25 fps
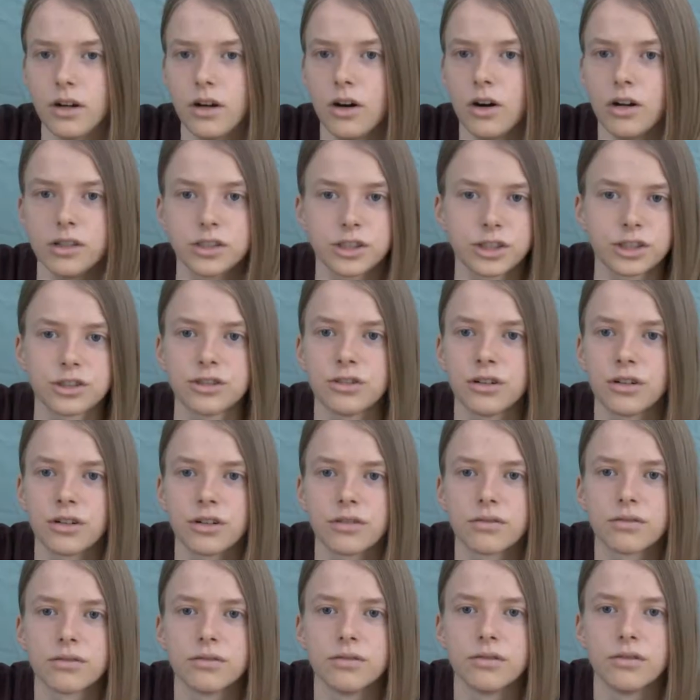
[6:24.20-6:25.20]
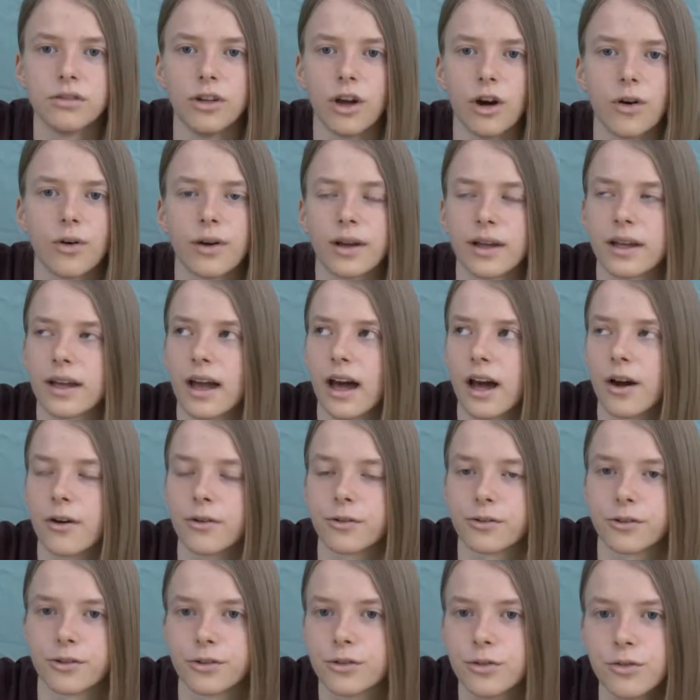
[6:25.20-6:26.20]
or just not knowing how
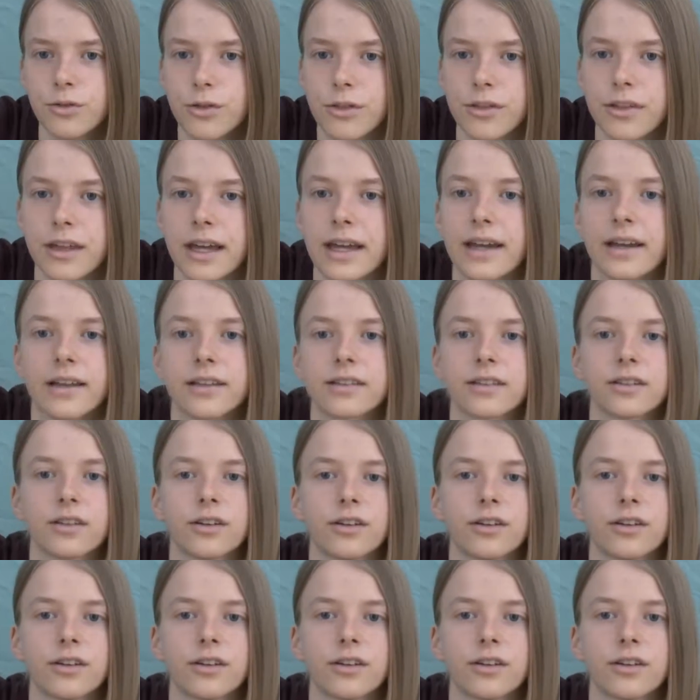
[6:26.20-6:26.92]
to do things,